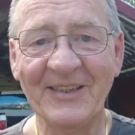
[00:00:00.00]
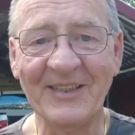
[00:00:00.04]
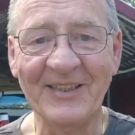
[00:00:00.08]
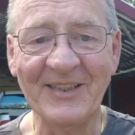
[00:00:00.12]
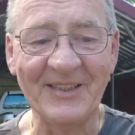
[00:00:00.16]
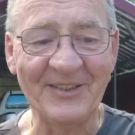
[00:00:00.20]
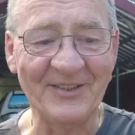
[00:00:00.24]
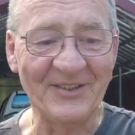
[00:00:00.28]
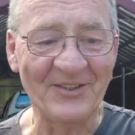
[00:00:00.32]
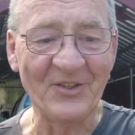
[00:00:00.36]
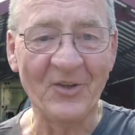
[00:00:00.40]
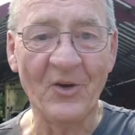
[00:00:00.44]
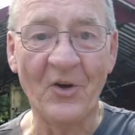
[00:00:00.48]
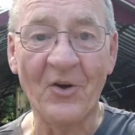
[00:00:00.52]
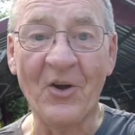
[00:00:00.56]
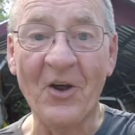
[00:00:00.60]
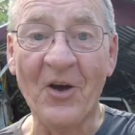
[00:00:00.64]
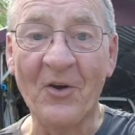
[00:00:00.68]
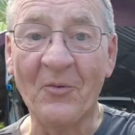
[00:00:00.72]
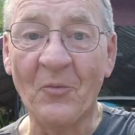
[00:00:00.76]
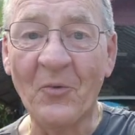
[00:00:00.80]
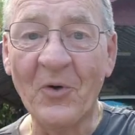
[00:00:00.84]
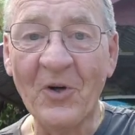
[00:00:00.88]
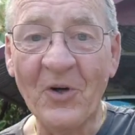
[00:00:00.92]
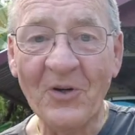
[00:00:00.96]
It's not
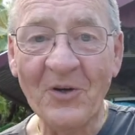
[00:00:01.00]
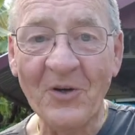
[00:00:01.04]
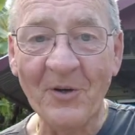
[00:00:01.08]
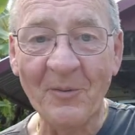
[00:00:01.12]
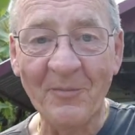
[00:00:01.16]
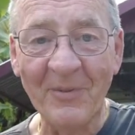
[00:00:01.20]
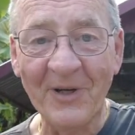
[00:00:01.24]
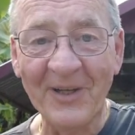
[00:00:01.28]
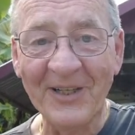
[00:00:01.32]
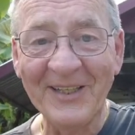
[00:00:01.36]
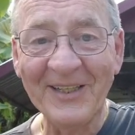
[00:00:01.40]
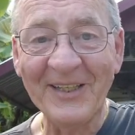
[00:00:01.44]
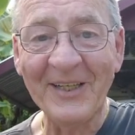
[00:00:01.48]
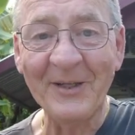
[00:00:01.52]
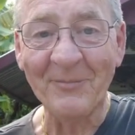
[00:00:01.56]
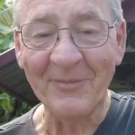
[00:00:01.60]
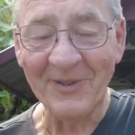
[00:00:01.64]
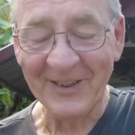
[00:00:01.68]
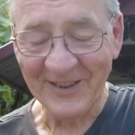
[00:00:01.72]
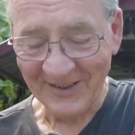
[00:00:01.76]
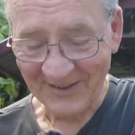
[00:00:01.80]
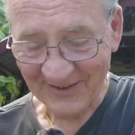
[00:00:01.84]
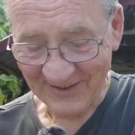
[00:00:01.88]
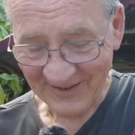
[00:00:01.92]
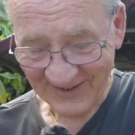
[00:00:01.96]
unwelcome by any
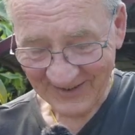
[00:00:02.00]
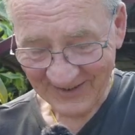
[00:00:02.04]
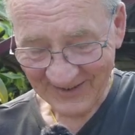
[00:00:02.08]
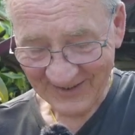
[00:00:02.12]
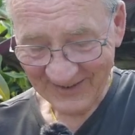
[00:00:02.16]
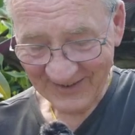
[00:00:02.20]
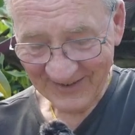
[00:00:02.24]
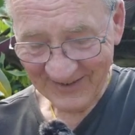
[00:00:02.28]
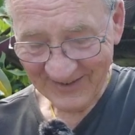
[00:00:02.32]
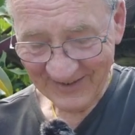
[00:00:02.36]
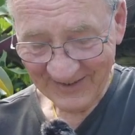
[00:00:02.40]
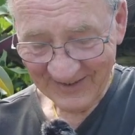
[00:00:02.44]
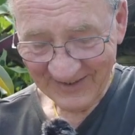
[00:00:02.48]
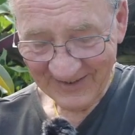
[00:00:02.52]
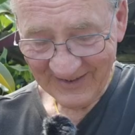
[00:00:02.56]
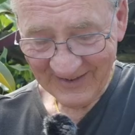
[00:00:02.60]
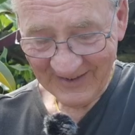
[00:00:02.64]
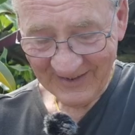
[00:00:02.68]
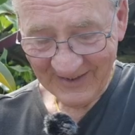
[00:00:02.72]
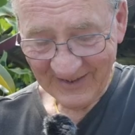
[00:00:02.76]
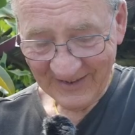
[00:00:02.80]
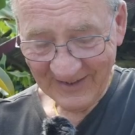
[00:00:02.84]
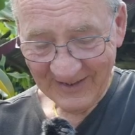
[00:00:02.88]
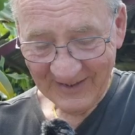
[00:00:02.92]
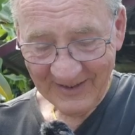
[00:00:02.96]
means.
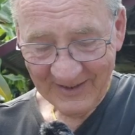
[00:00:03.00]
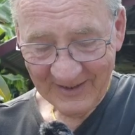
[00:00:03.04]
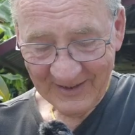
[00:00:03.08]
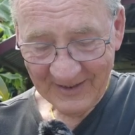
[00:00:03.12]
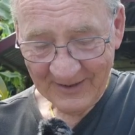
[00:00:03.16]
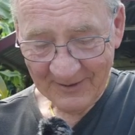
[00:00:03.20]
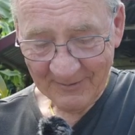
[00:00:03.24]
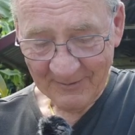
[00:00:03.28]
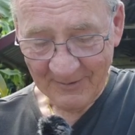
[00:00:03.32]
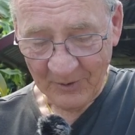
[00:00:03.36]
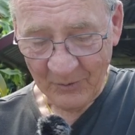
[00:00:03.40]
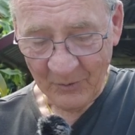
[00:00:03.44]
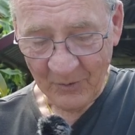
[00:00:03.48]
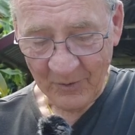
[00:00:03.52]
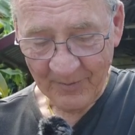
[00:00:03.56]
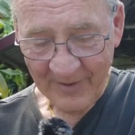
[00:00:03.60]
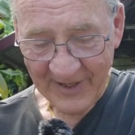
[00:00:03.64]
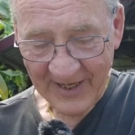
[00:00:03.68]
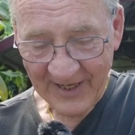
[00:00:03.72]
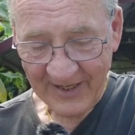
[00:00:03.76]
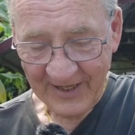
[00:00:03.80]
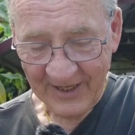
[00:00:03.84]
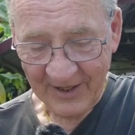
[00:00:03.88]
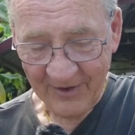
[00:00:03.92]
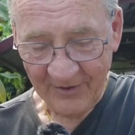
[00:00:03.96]
But we're
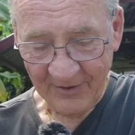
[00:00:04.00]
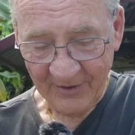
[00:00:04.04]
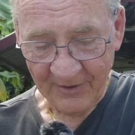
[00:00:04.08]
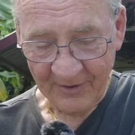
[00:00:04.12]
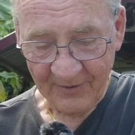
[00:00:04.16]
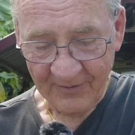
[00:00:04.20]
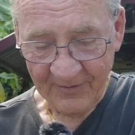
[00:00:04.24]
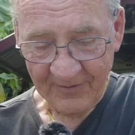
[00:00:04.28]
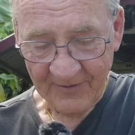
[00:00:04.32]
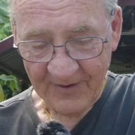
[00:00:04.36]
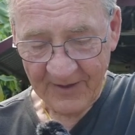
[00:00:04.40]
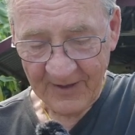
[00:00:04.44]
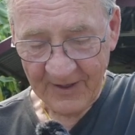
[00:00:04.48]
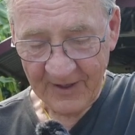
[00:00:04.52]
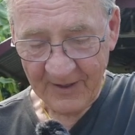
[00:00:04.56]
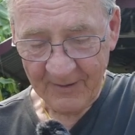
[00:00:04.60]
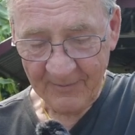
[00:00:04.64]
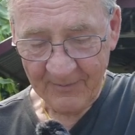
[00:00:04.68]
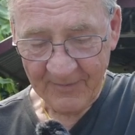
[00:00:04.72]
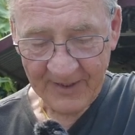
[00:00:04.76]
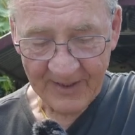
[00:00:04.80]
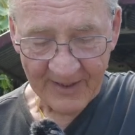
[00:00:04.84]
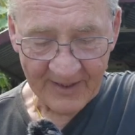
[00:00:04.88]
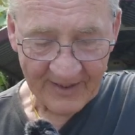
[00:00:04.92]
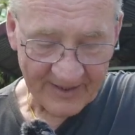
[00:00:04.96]
back here on the
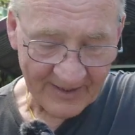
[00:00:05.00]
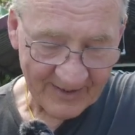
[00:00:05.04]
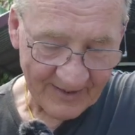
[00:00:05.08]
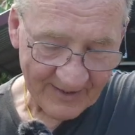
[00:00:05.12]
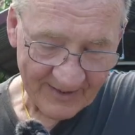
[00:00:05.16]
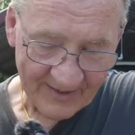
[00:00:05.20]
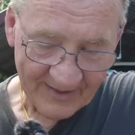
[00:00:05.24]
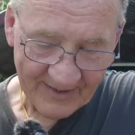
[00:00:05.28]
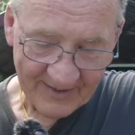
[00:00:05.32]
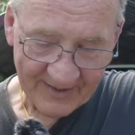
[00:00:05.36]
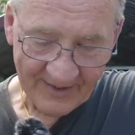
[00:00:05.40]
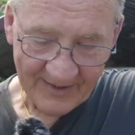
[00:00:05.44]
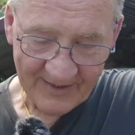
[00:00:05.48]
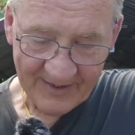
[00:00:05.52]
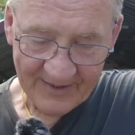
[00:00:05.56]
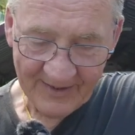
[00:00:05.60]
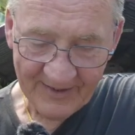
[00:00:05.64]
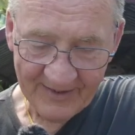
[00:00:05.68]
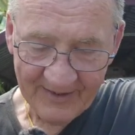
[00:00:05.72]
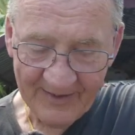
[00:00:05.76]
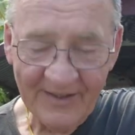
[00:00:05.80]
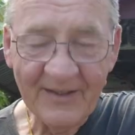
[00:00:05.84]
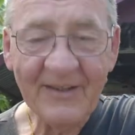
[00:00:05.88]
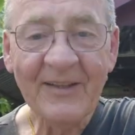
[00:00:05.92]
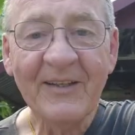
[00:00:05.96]
farm
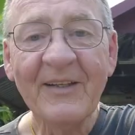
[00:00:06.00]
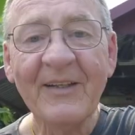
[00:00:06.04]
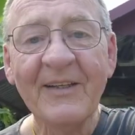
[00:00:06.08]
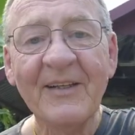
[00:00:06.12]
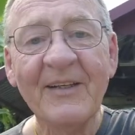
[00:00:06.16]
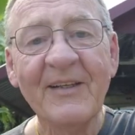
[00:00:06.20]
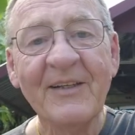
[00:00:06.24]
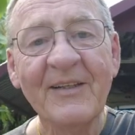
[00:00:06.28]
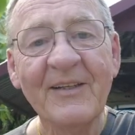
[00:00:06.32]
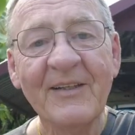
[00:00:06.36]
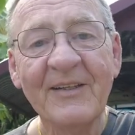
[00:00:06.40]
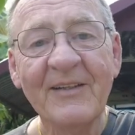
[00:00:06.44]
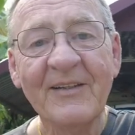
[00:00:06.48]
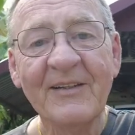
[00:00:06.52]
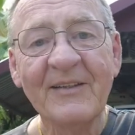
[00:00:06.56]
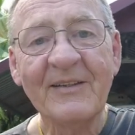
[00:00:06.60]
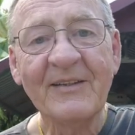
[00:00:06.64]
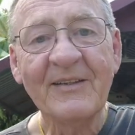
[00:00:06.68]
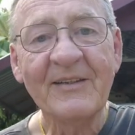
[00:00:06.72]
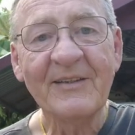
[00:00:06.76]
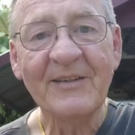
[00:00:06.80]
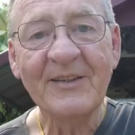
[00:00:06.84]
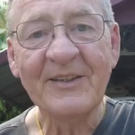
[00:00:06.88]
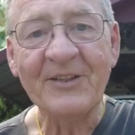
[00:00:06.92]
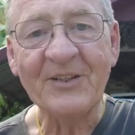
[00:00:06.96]
and
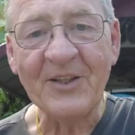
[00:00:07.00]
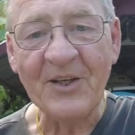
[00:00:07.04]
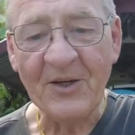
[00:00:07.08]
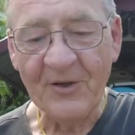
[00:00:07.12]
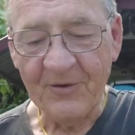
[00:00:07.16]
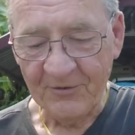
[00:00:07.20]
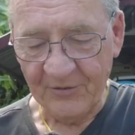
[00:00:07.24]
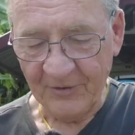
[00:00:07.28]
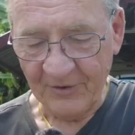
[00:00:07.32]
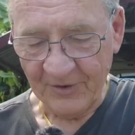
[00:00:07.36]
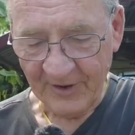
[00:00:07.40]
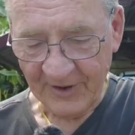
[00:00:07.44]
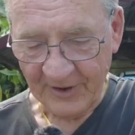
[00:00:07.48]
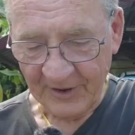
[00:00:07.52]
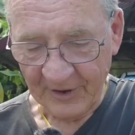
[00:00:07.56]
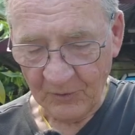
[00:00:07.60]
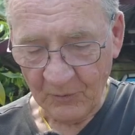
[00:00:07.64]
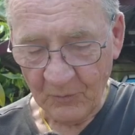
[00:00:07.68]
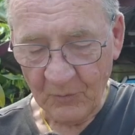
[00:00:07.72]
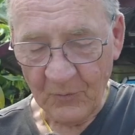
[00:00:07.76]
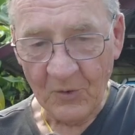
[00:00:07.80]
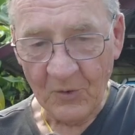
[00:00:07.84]
let's go for a little